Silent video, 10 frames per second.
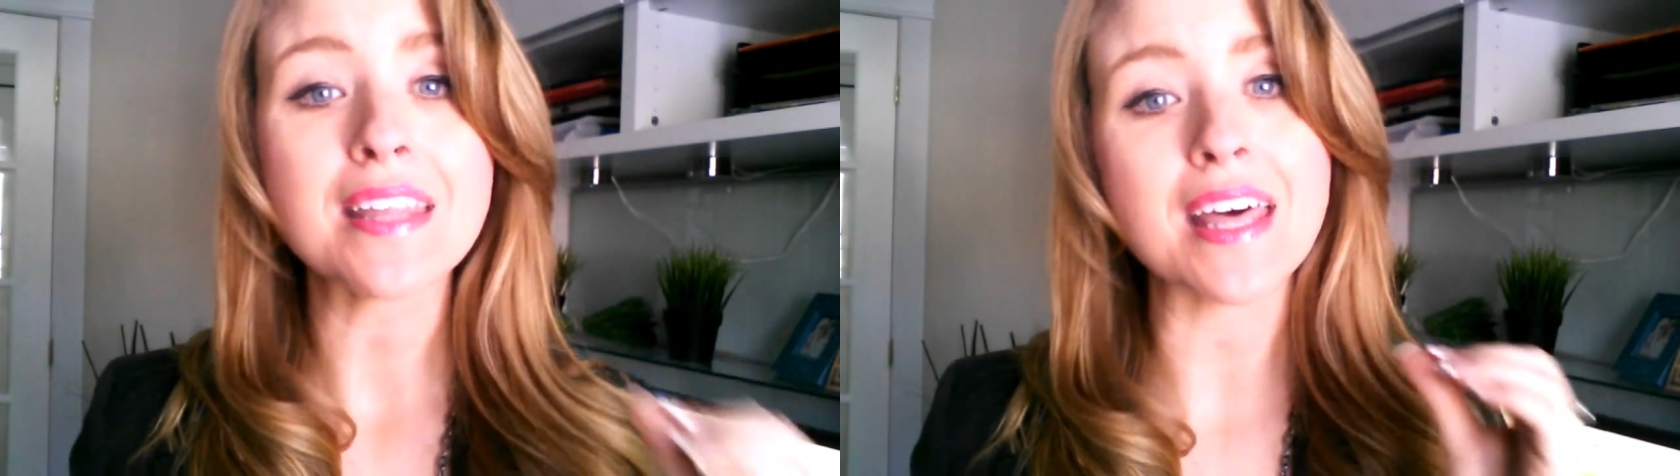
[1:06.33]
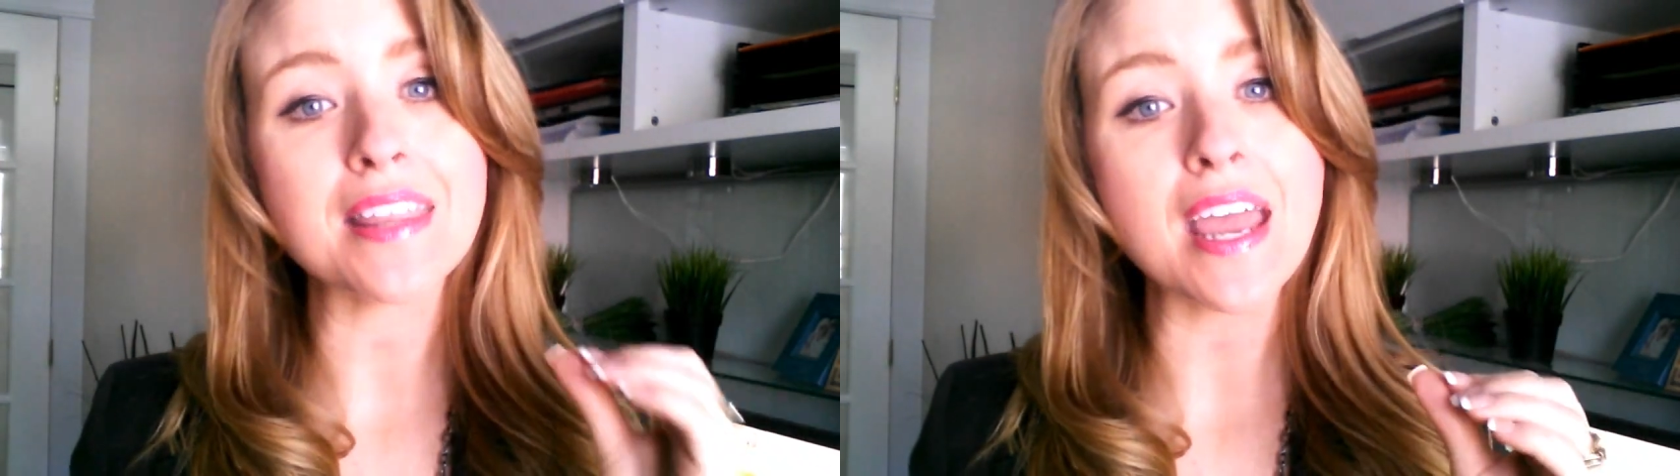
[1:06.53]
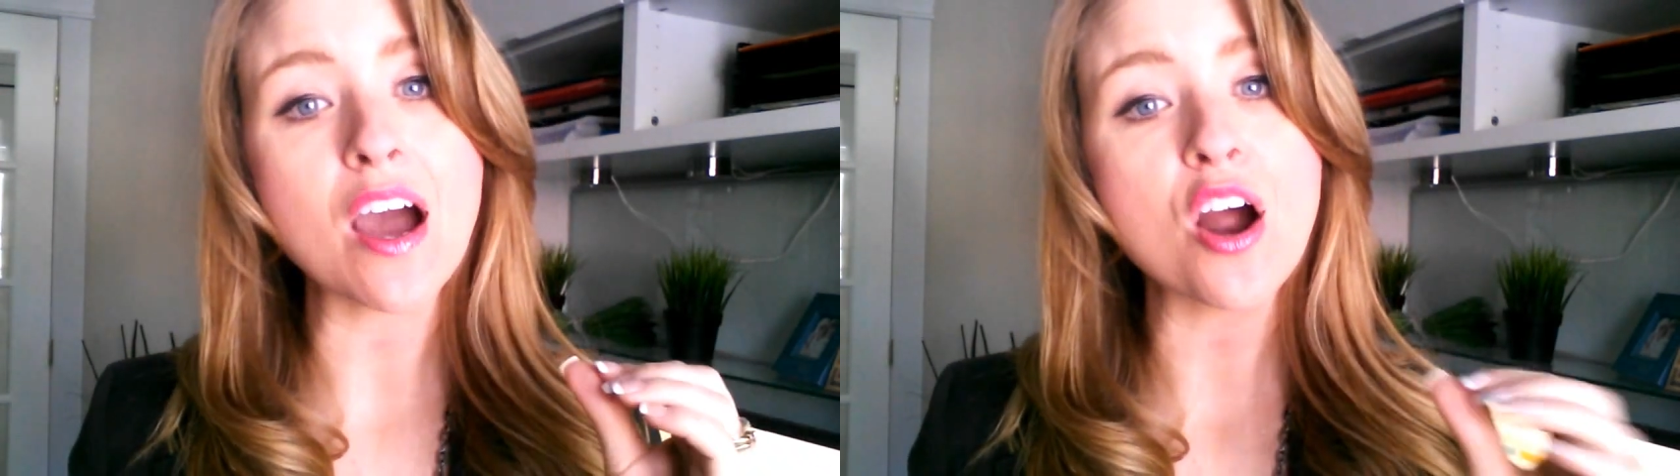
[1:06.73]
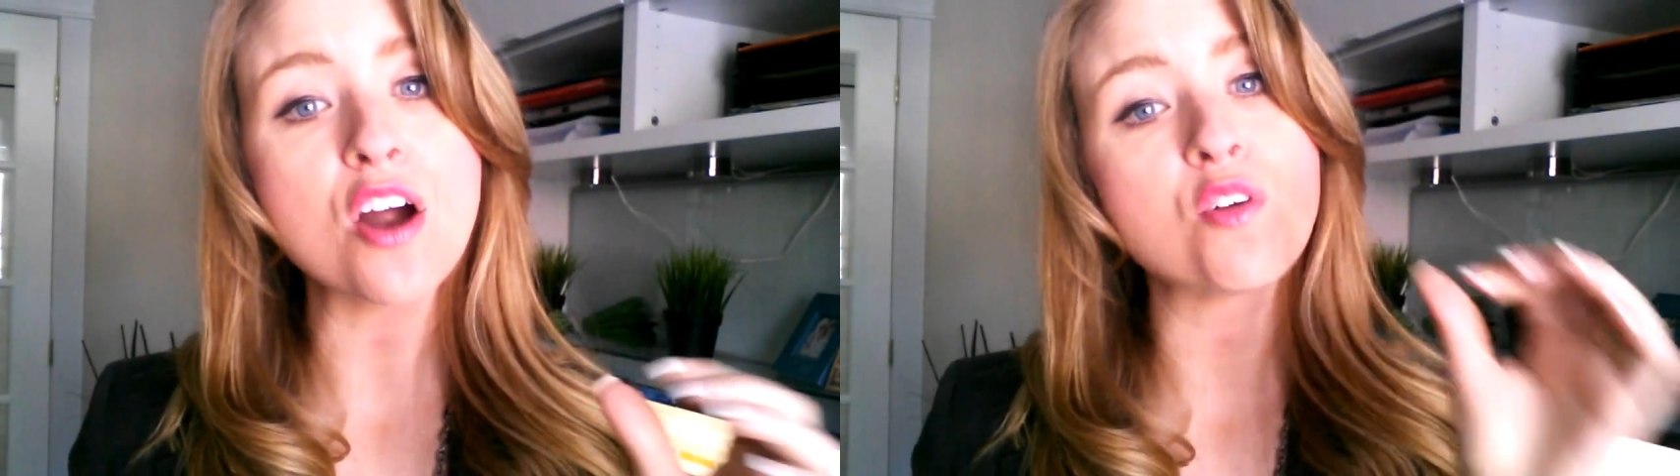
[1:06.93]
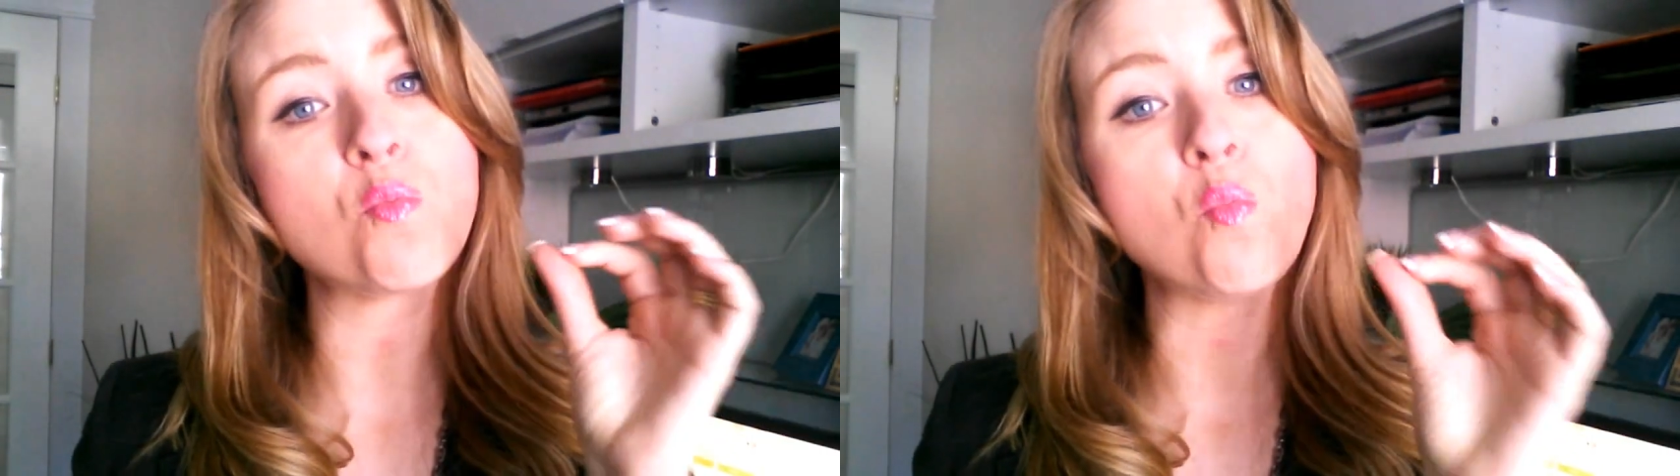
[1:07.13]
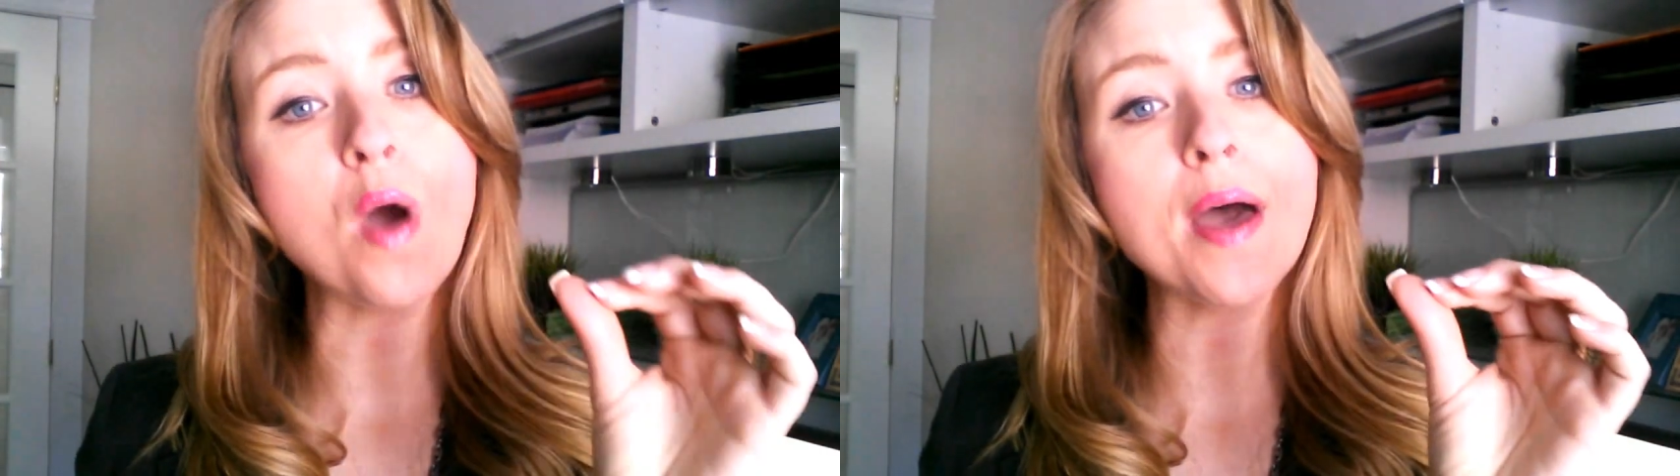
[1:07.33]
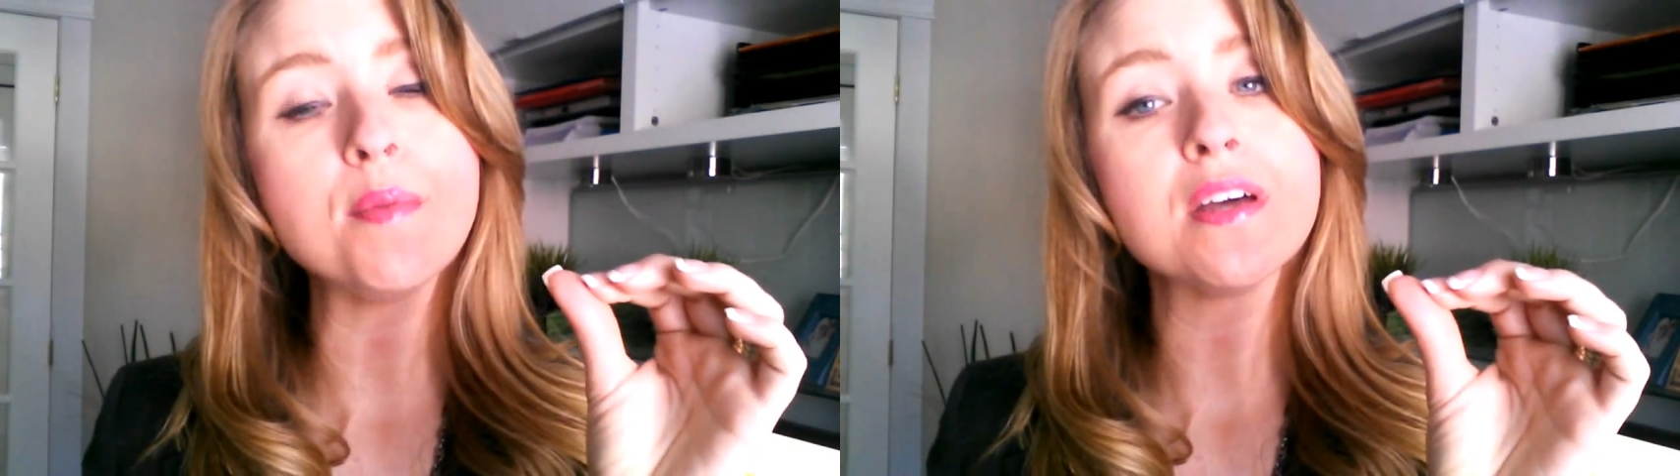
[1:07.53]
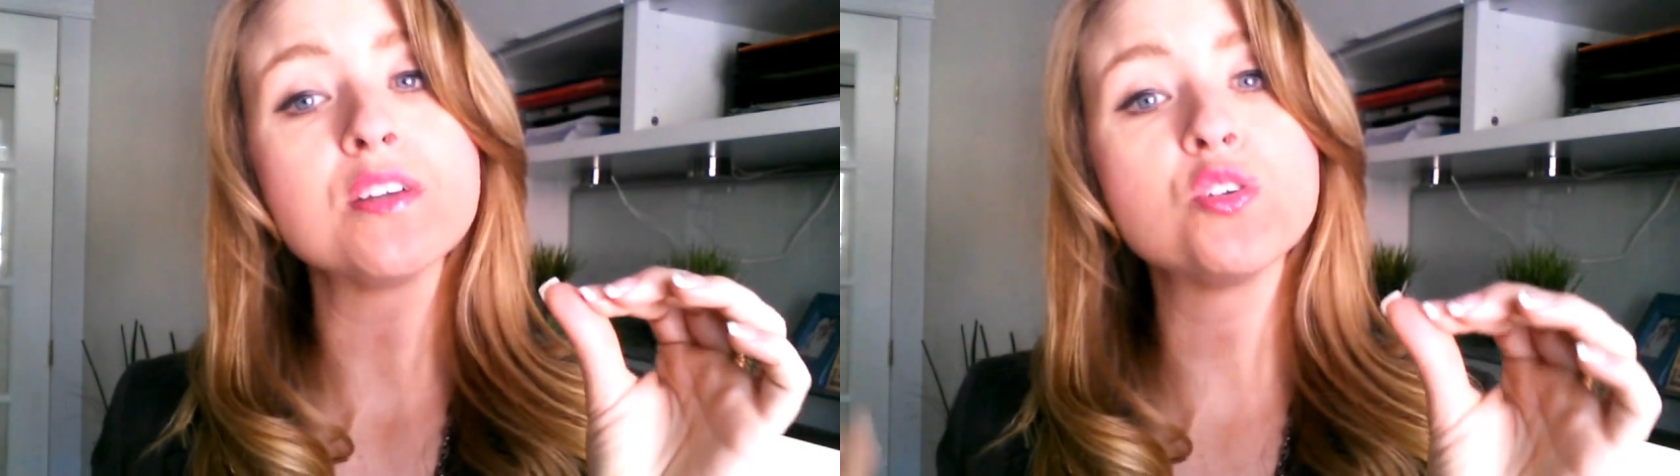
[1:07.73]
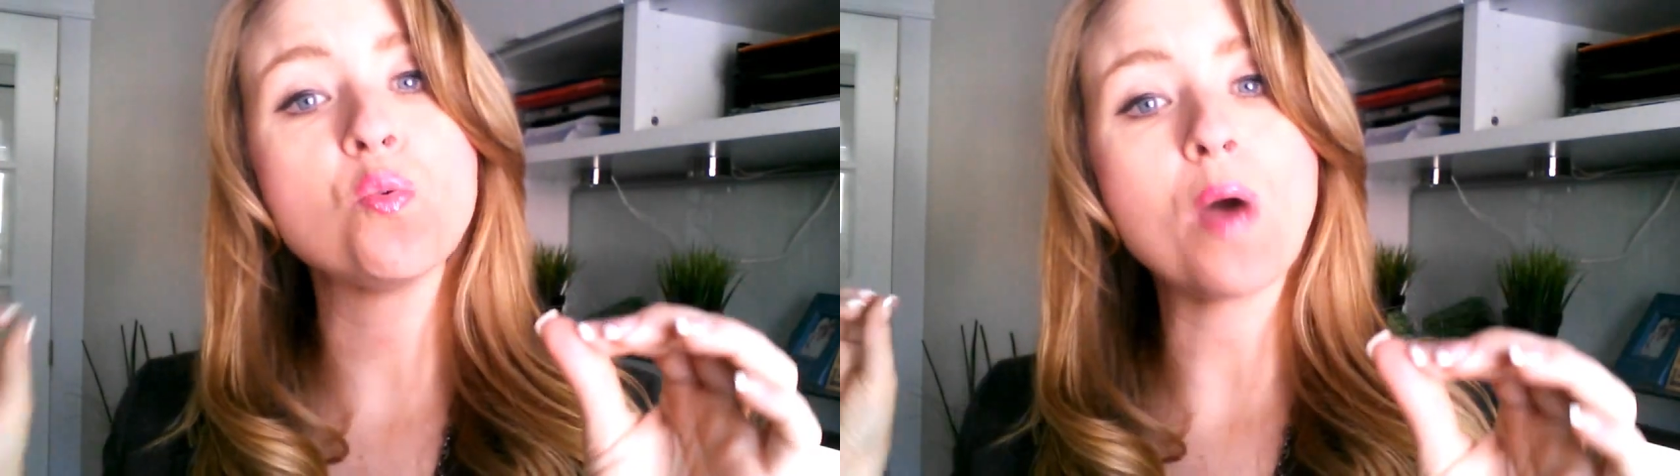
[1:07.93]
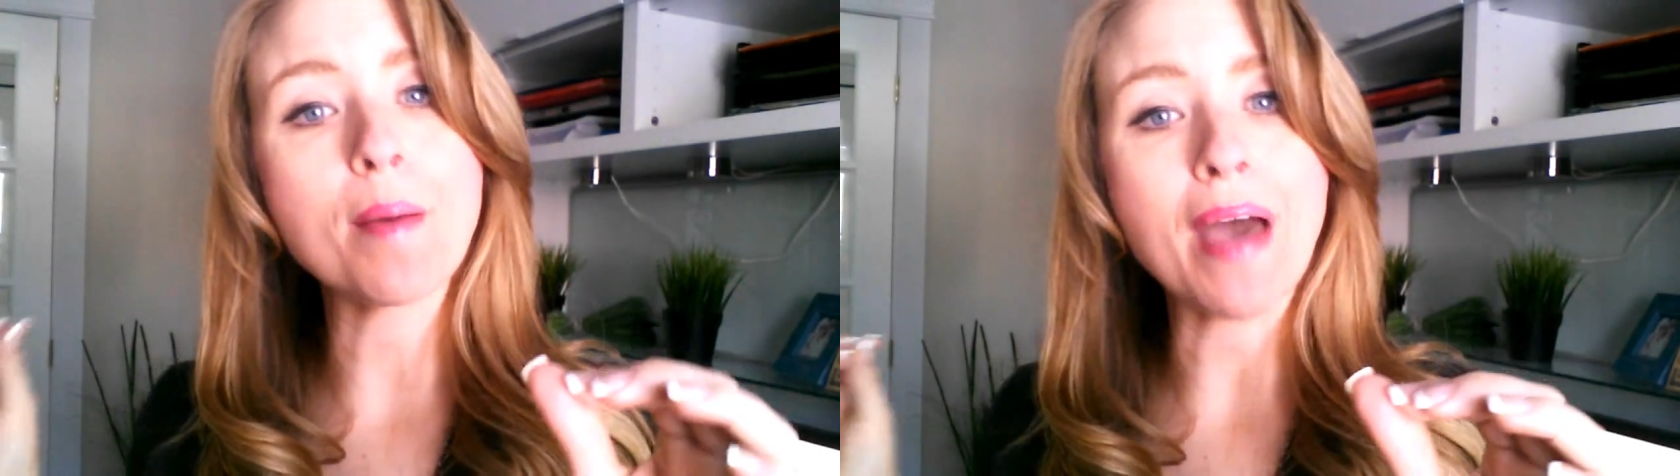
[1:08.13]
that they are from web
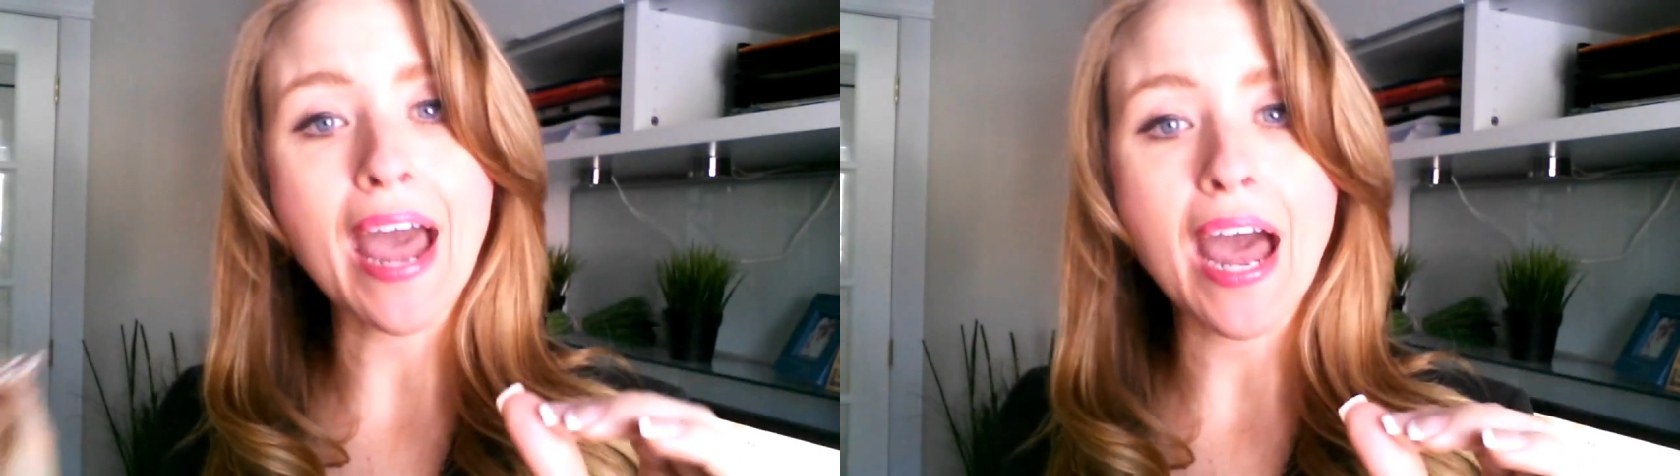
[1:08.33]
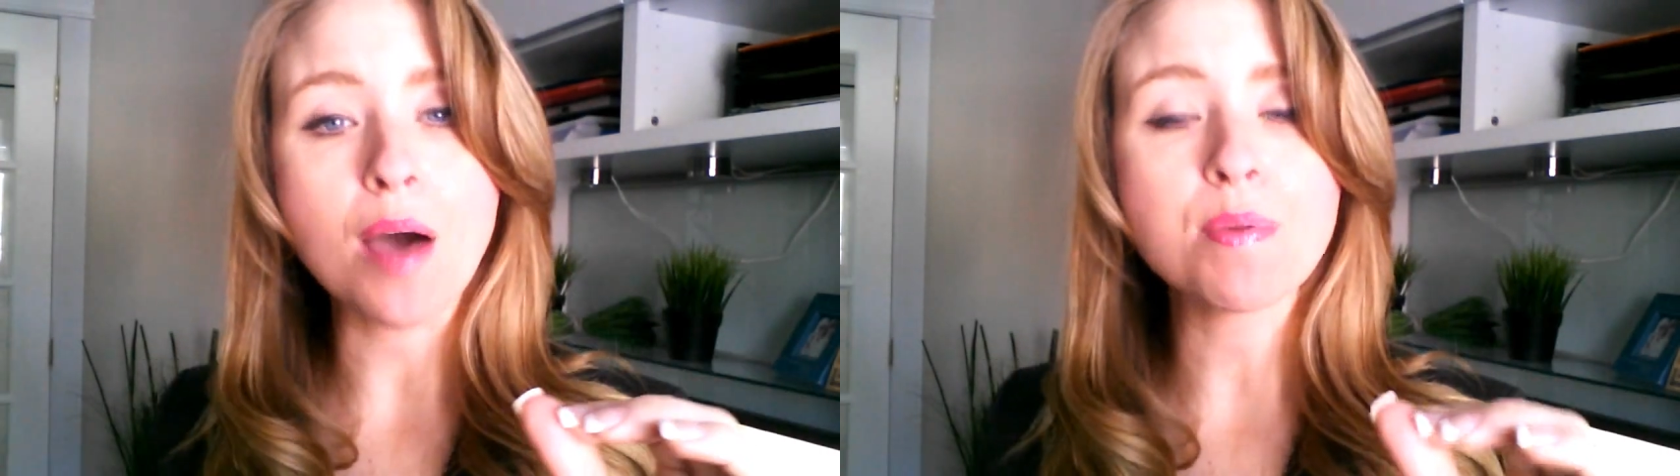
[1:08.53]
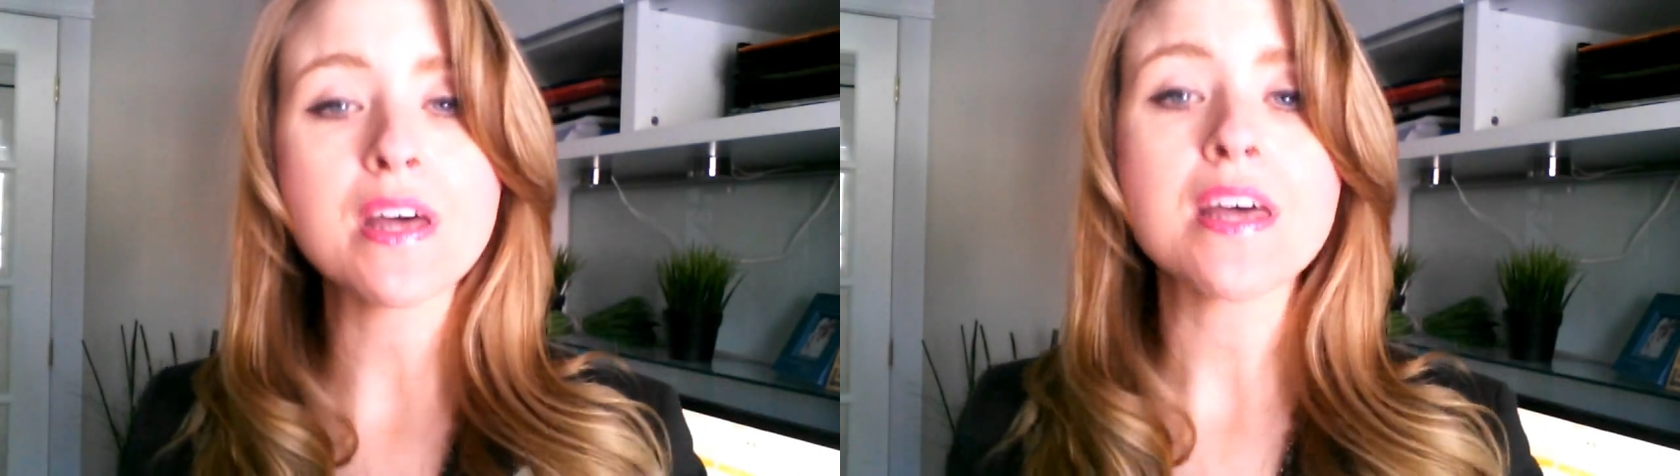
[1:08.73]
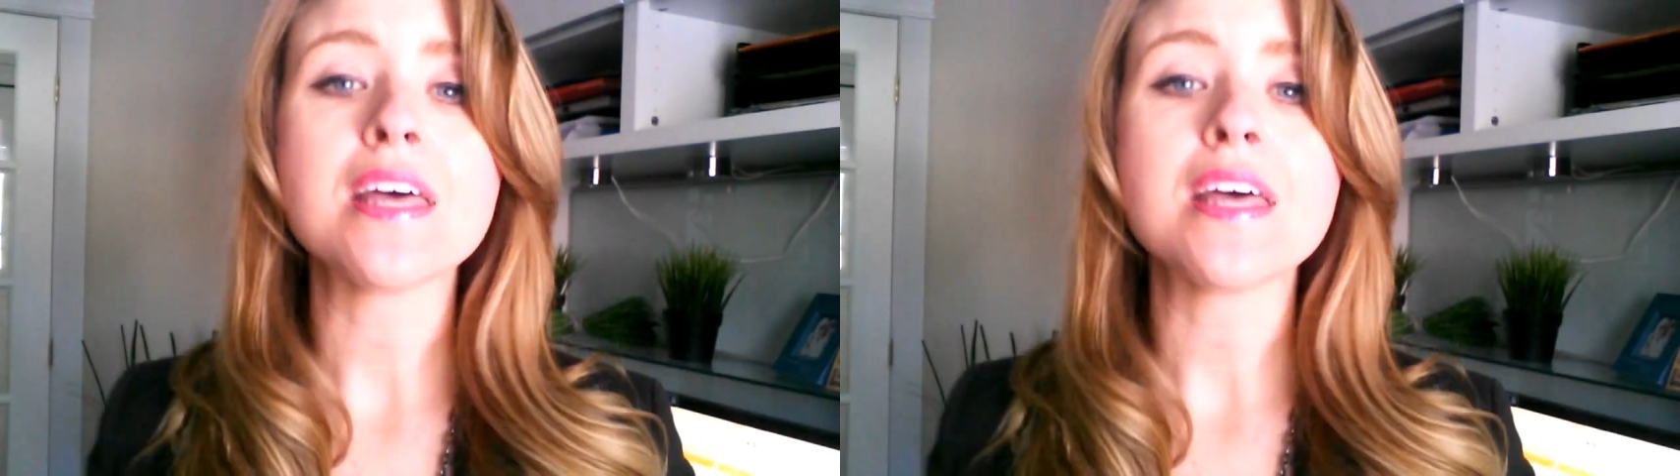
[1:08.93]
to web app.